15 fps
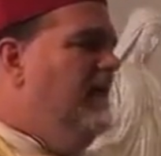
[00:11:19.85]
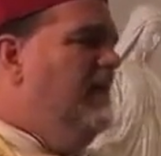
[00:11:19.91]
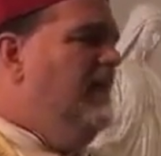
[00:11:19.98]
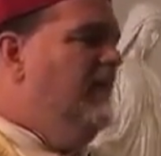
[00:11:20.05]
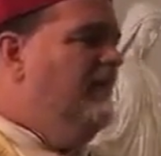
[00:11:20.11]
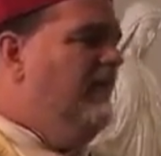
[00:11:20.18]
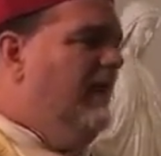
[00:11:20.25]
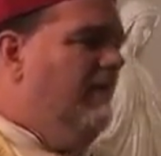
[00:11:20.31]

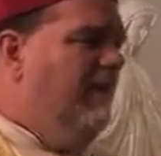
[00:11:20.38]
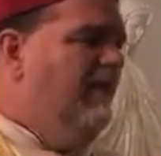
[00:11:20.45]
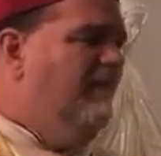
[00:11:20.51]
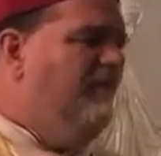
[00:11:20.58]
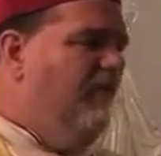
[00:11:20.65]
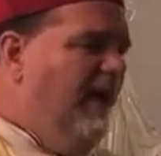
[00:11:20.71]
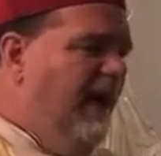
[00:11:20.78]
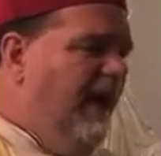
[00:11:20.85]
The very
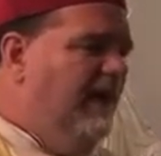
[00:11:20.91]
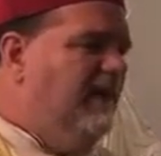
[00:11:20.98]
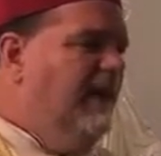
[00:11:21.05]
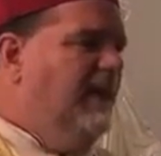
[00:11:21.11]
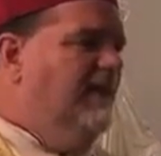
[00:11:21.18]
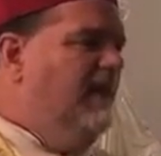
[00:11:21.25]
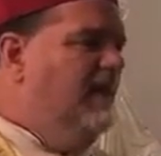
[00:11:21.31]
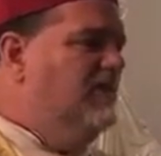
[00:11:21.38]
fact
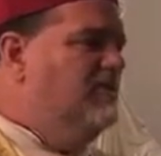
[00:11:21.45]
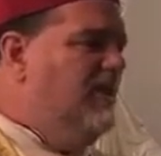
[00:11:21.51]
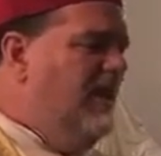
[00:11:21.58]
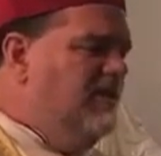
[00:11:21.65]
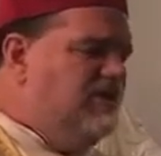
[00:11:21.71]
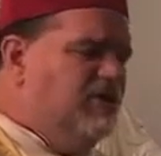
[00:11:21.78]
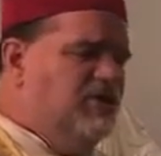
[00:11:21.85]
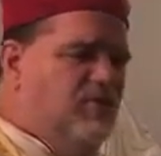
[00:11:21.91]
that
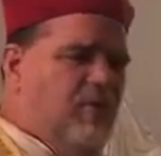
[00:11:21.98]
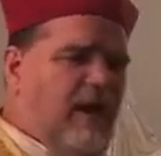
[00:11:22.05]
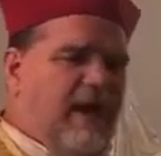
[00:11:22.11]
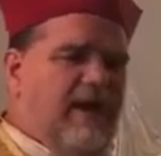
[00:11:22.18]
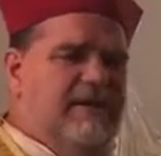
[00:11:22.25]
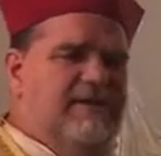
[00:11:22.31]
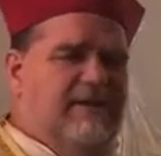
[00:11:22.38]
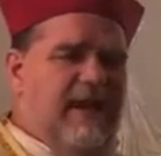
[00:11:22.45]
Jesus
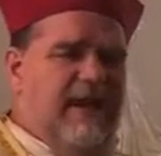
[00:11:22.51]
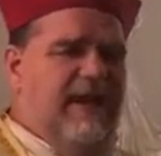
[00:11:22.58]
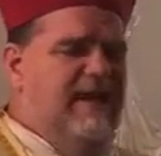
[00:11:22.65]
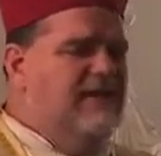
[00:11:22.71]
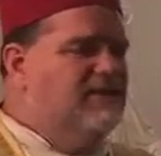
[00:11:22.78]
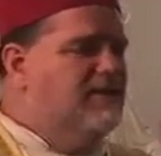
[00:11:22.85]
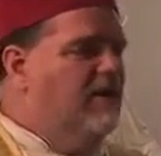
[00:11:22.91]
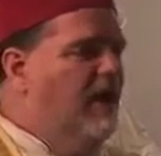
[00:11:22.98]
Christ
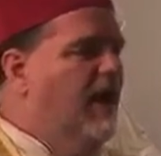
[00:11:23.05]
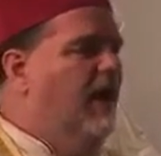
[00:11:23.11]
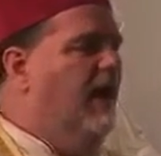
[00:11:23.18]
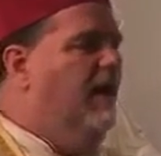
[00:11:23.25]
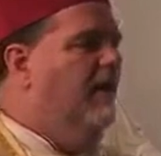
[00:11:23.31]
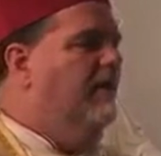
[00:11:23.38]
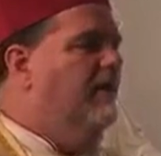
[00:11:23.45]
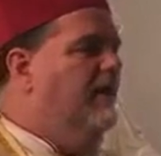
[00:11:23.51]
is God